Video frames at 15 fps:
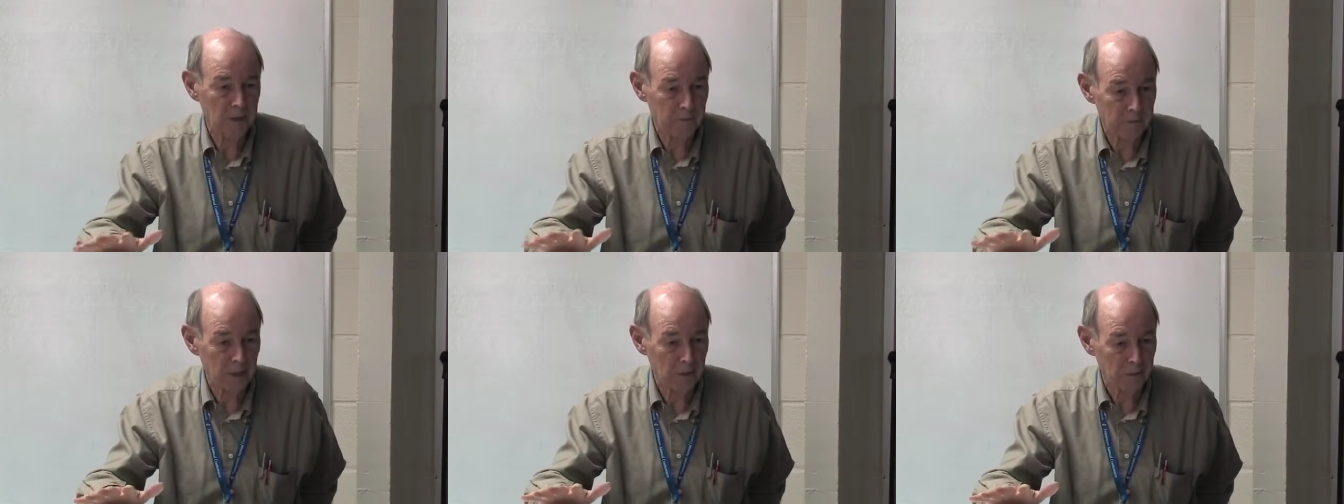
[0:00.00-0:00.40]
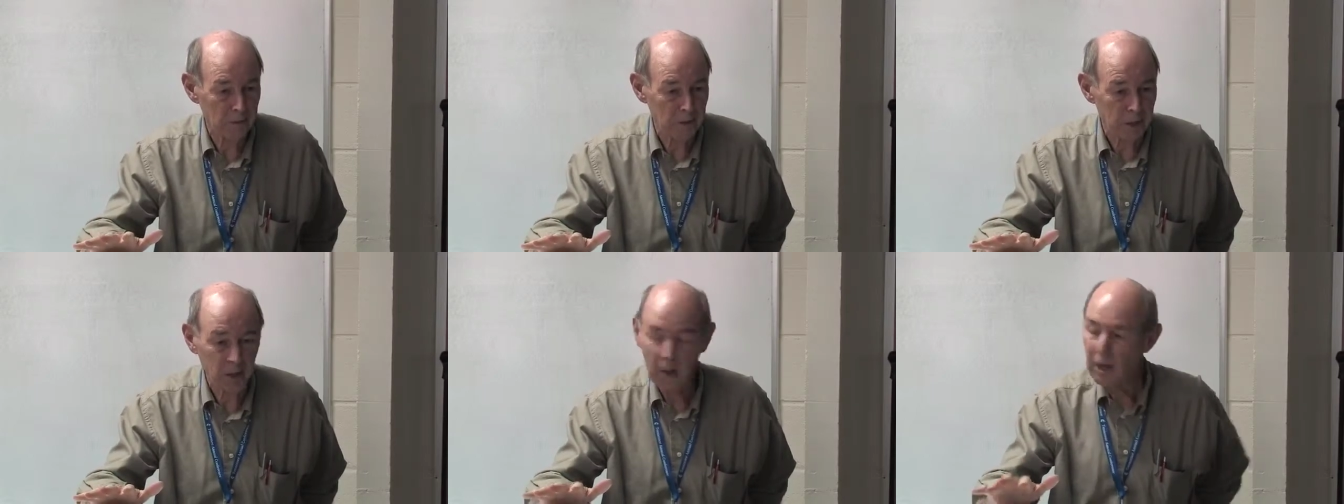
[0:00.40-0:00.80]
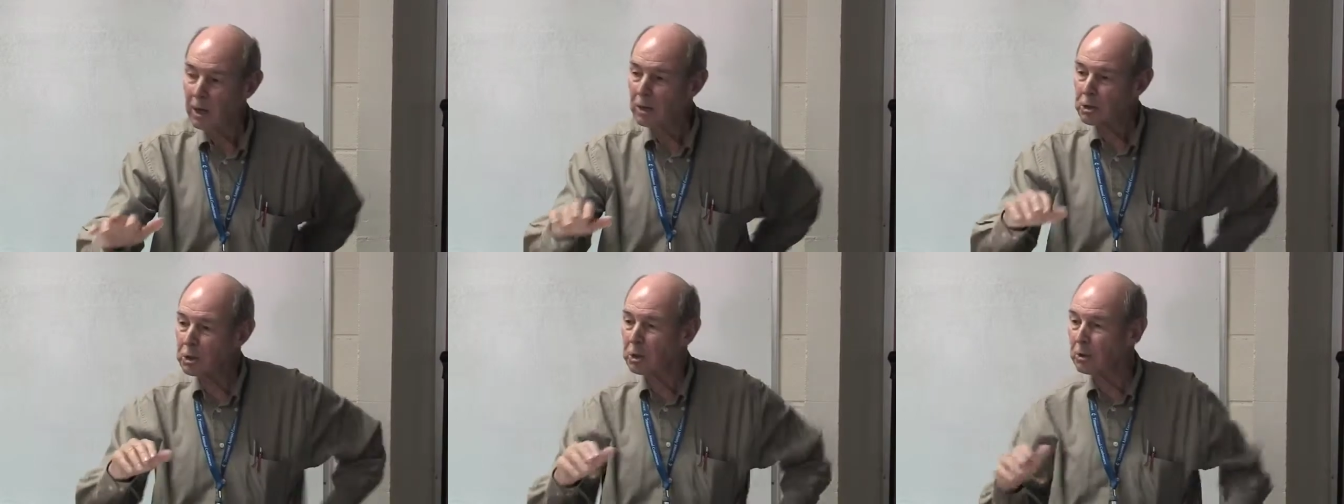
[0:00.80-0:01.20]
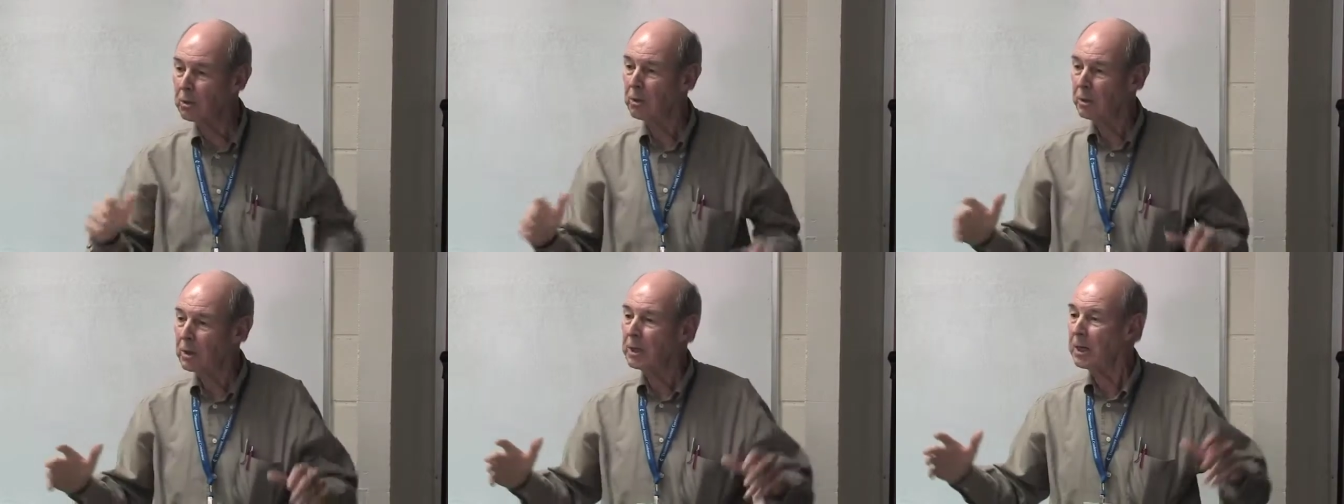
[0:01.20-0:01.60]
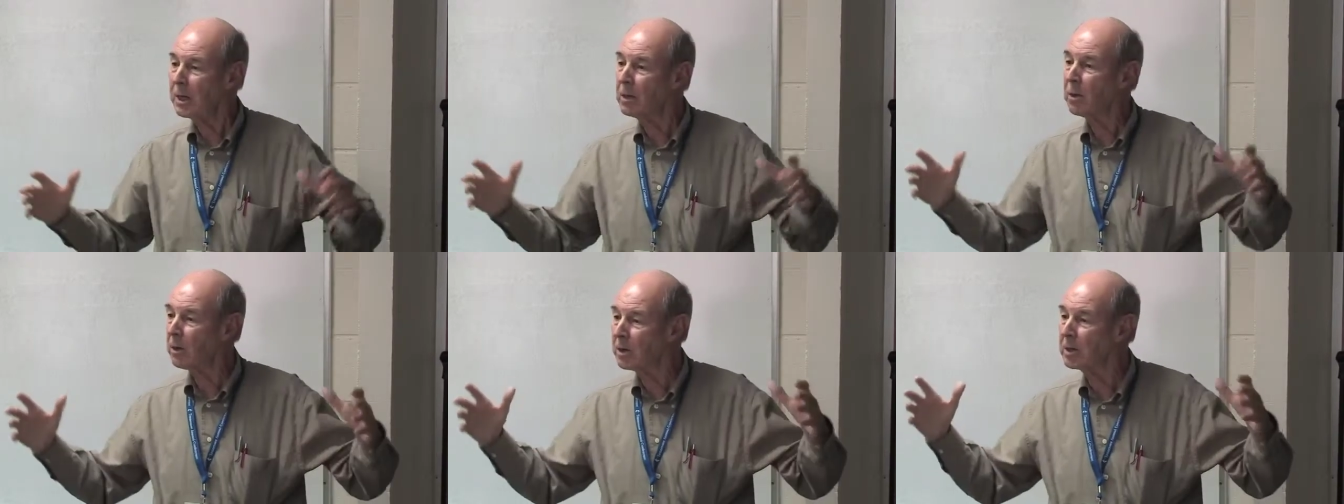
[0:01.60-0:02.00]
in the foundry. So
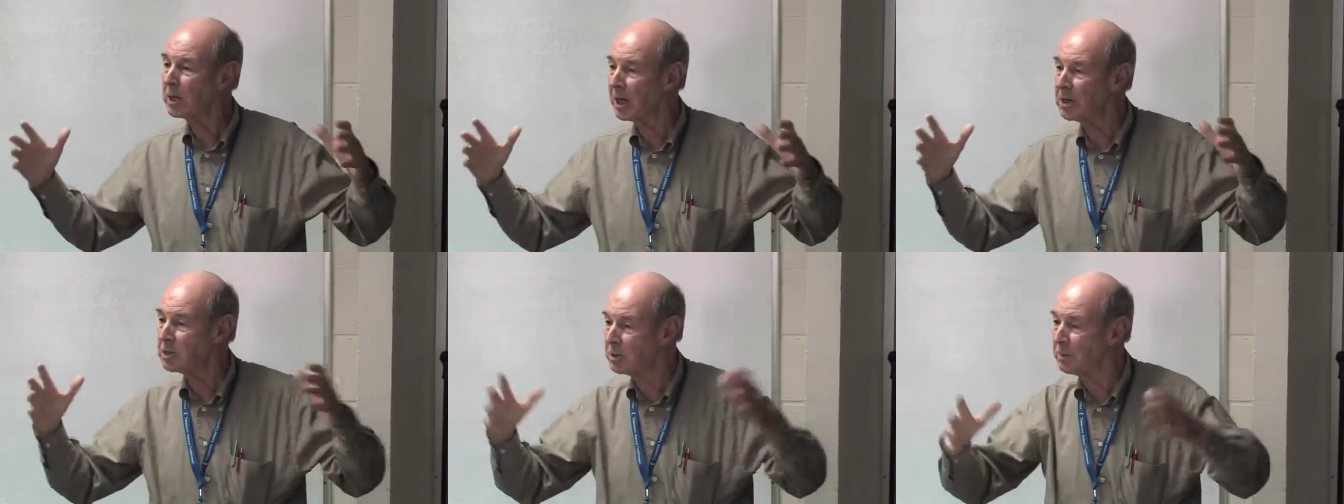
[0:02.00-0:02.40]
he organized